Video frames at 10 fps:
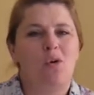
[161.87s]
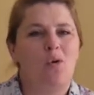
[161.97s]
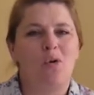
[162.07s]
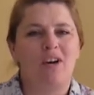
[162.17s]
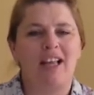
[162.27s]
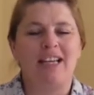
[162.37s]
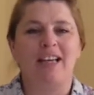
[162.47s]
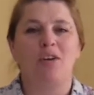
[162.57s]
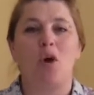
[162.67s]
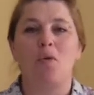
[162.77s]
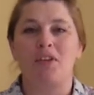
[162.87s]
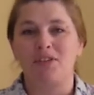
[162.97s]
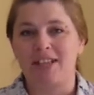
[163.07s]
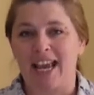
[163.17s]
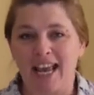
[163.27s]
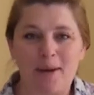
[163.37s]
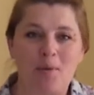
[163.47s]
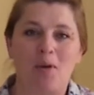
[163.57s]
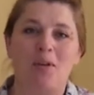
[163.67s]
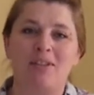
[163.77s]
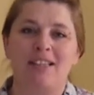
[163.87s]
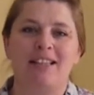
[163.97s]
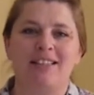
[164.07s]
or like go where there's animals.